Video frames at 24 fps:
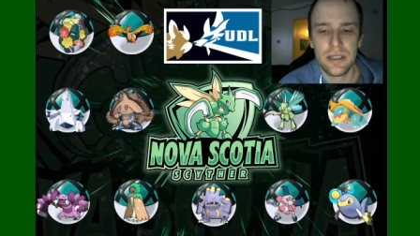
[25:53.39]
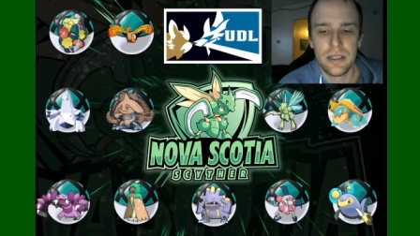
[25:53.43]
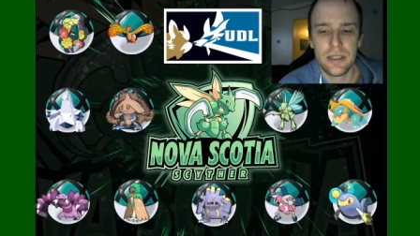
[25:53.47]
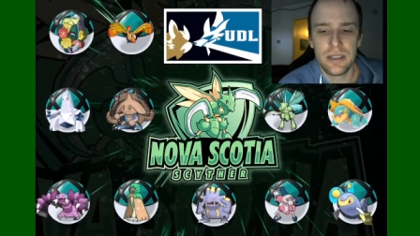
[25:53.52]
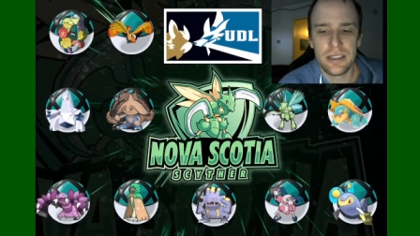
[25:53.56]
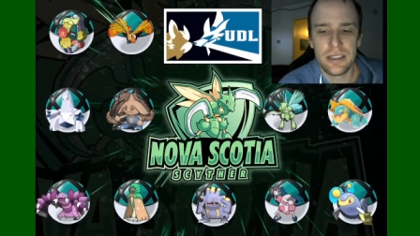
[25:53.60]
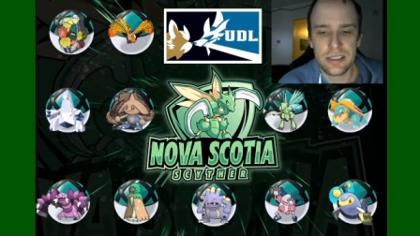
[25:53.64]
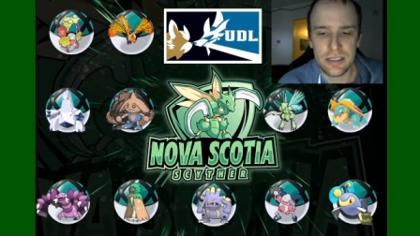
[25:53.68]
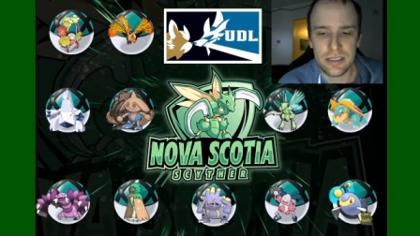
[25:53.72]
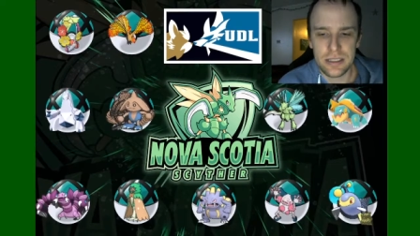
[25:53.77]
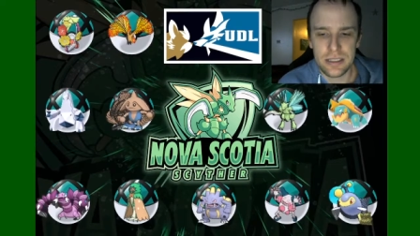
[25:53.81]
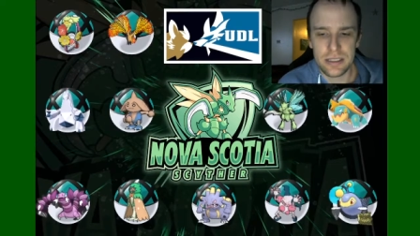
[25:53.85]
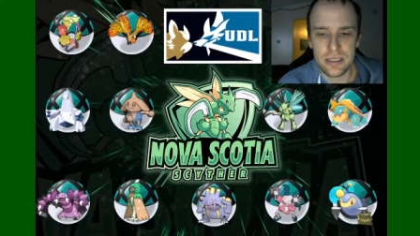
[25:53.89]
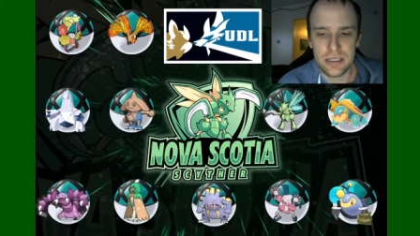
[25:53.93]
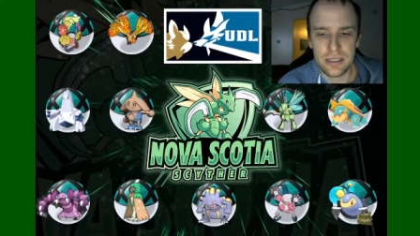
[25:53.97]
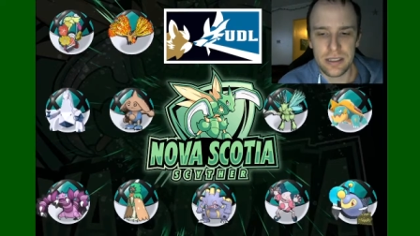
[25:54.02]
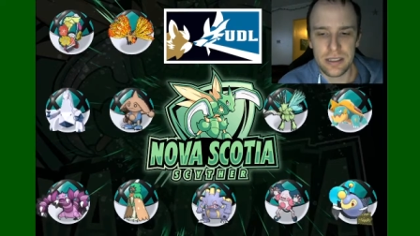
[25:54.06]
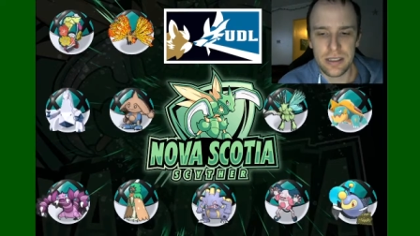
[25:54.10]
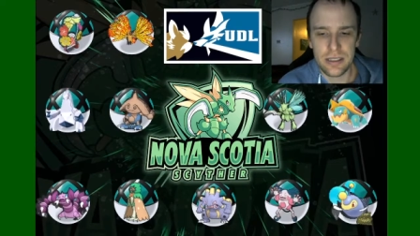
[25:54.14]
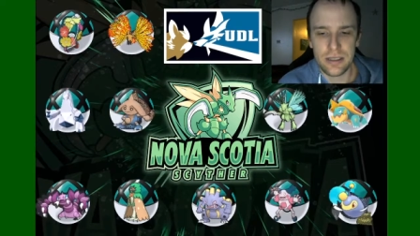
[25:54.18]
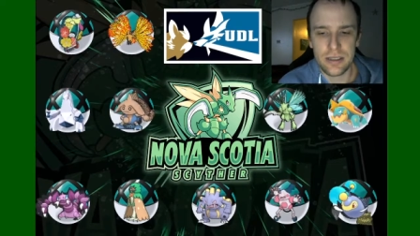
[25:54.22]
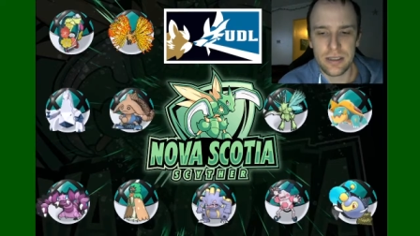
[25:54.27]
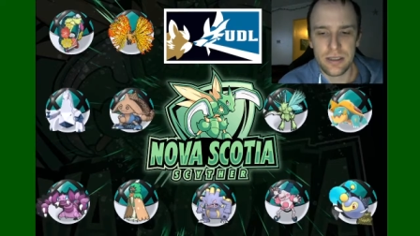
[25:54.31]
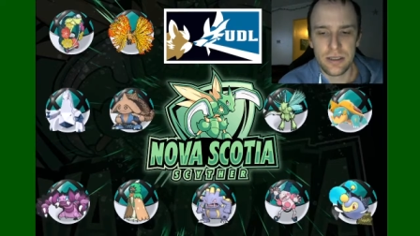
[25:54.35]
As
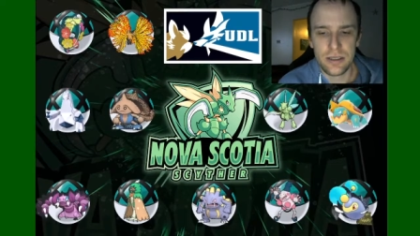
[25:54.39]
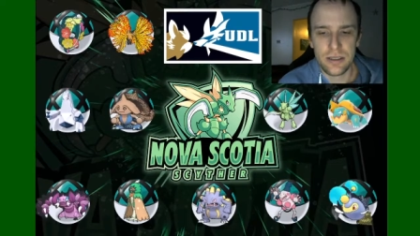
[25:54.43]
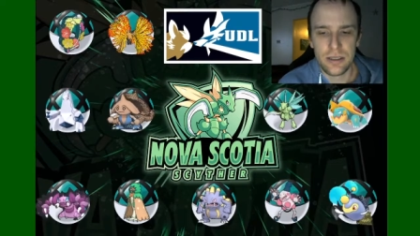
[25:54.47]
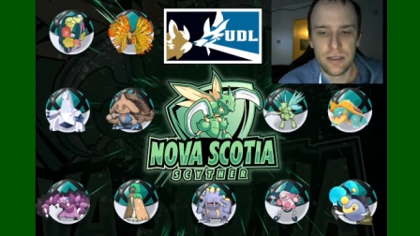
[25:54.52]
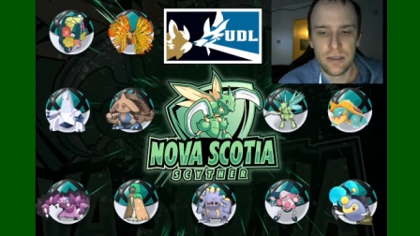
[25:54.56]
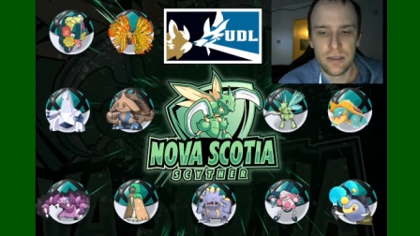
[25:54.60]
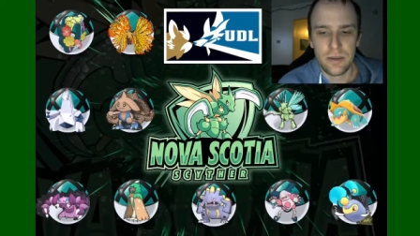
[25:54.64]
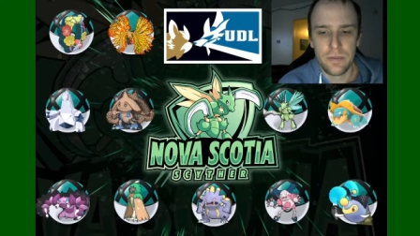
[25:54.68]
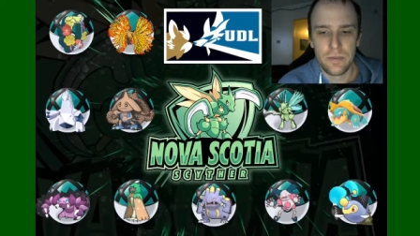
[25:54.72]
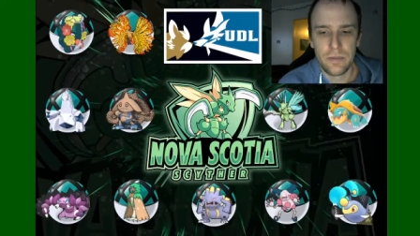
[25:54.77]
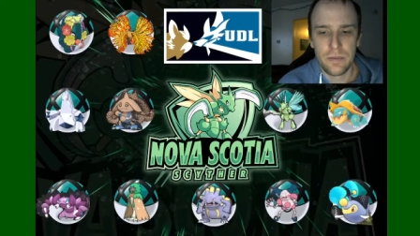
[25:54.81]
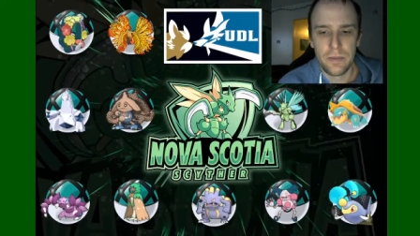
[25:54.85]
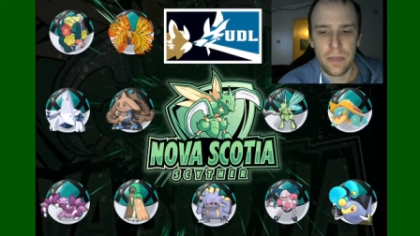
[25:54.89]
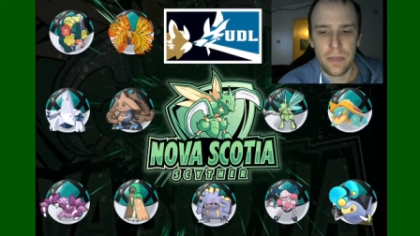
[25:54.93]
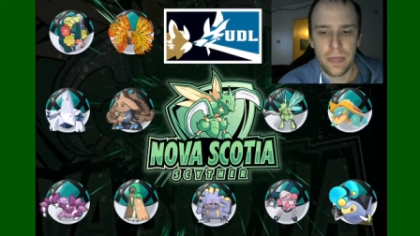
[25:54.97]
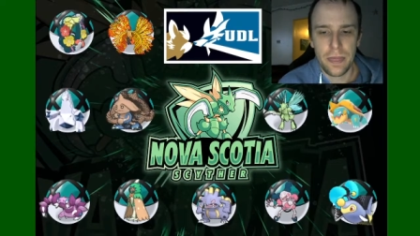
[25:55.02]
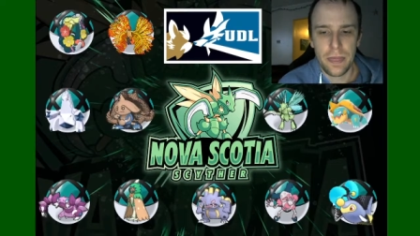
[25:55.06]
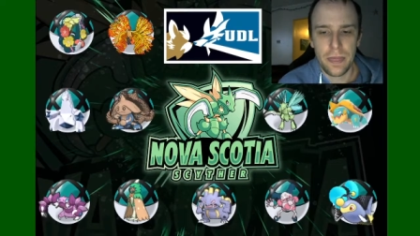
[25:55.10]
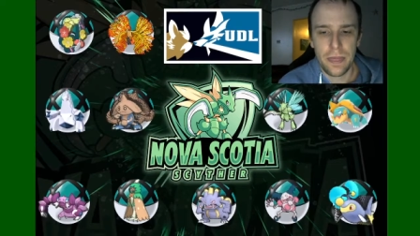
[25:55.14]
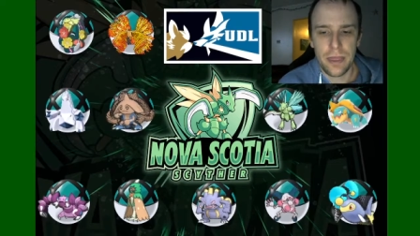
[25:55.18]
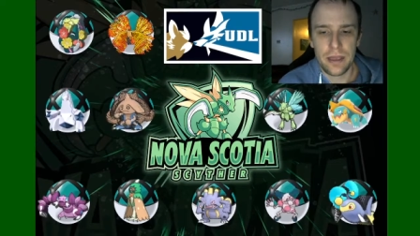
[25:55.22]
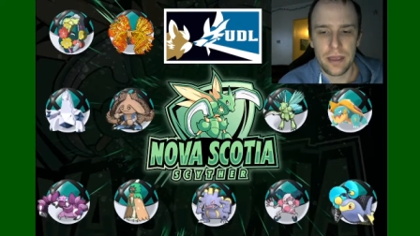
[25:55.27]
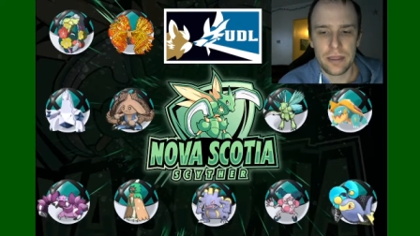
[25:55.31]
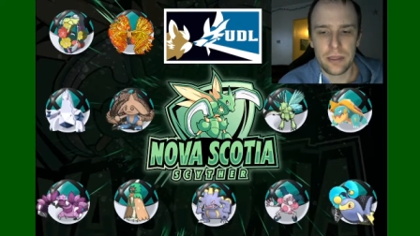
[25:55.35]
a
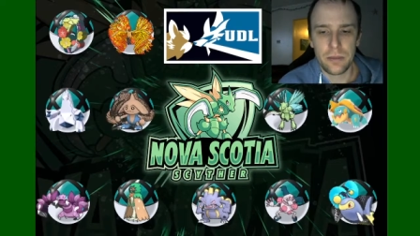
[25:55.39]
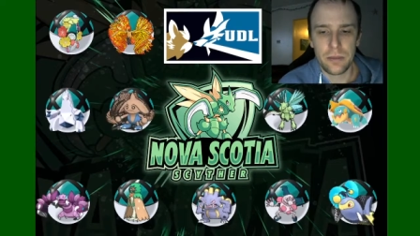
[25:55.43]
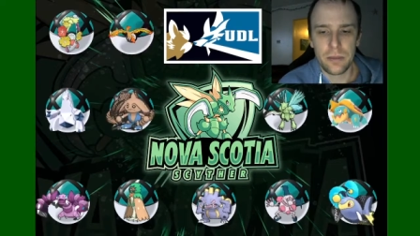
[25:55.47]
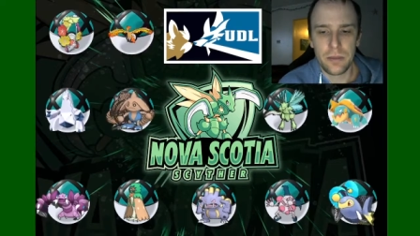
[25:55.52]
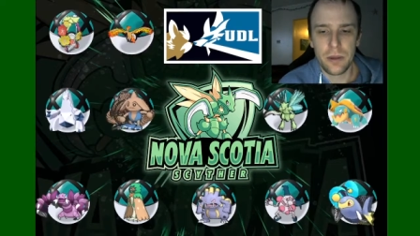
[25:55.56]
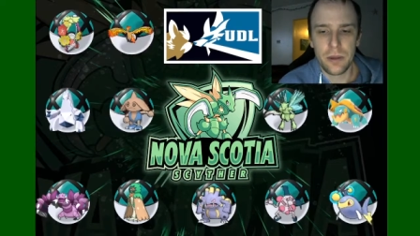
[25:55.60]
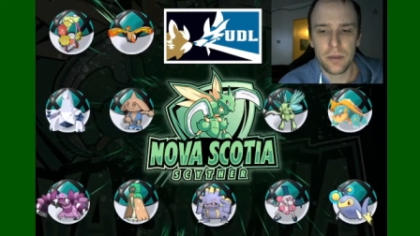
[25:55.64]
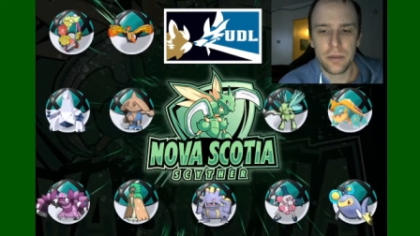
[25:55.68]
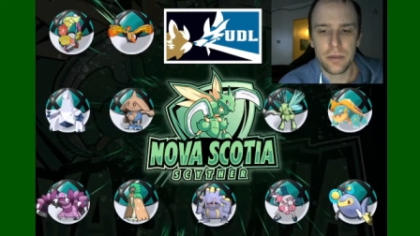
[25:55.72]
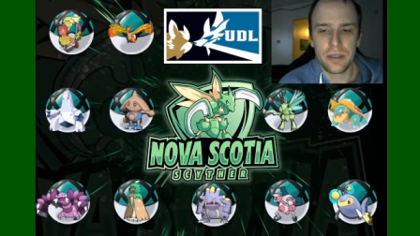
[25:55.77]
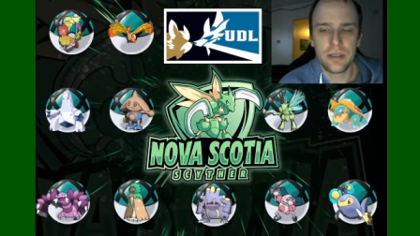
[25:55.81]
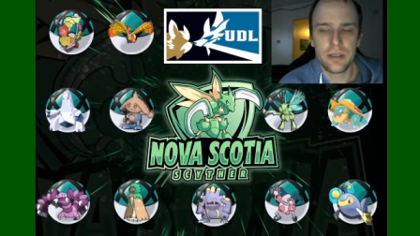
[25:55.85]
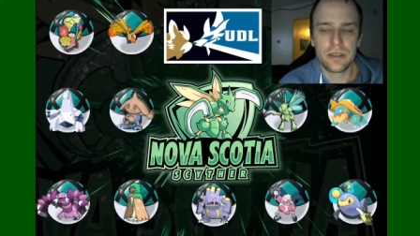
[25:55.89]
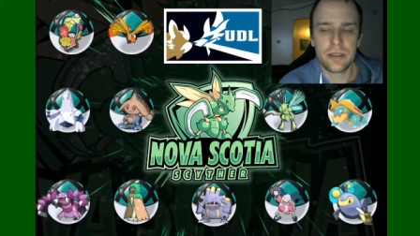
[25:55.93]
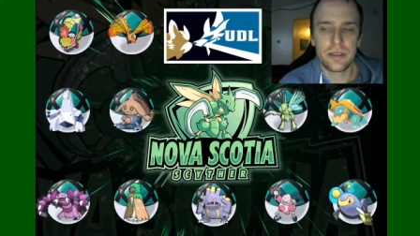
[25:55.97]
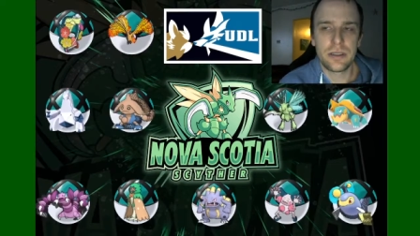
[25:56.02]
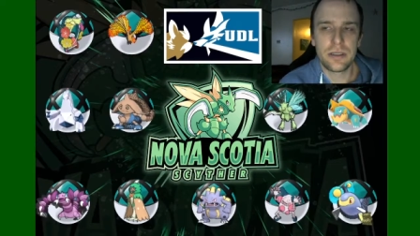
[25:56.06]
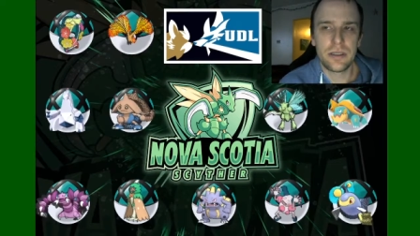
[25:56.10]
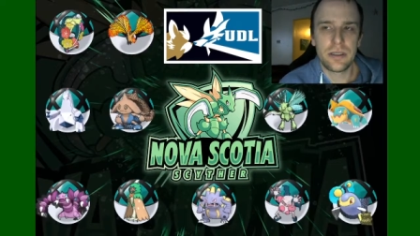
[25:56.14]
moment,